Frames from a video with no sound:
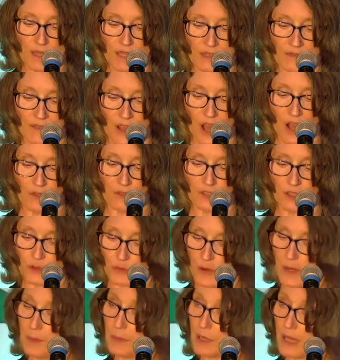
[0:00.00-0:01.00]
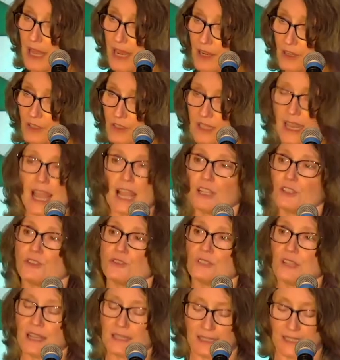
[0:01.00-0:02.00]
involves three players
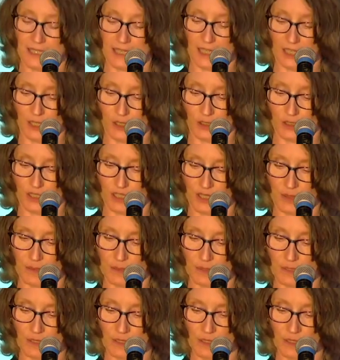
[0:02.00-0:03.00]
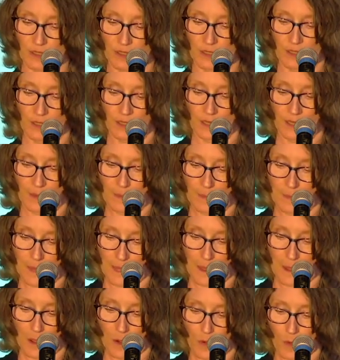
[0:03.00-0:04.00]
exercising leadership,
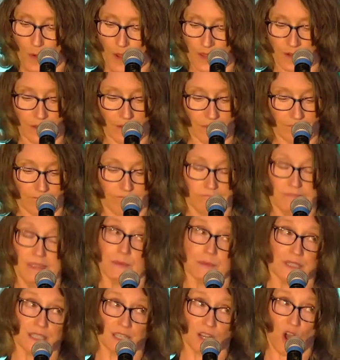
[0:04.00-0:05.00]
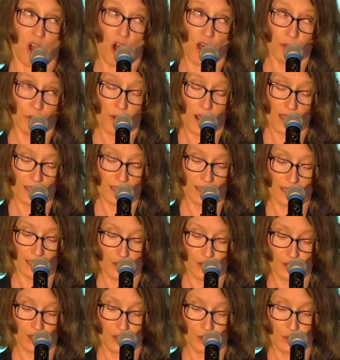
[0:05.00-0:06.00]
whether it was an authorized
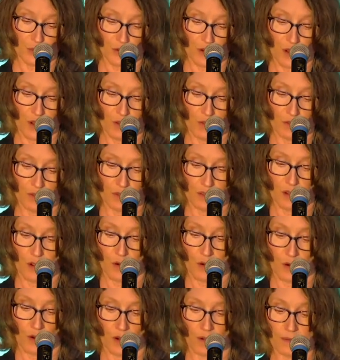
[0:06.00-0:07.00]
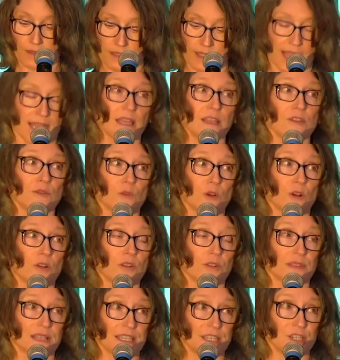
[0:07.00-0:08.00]
leadership role or taking the role
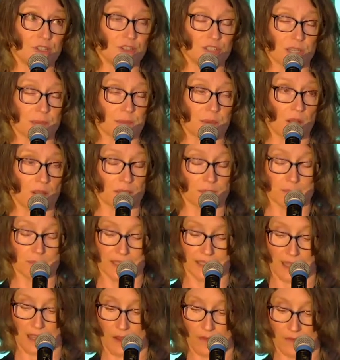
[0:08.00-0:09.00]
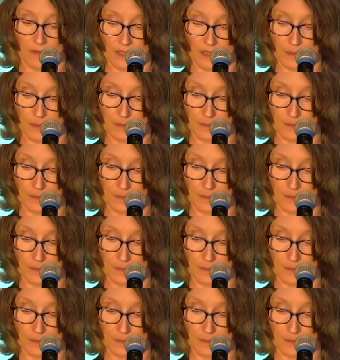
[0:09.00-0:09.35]
of leadership on themselves.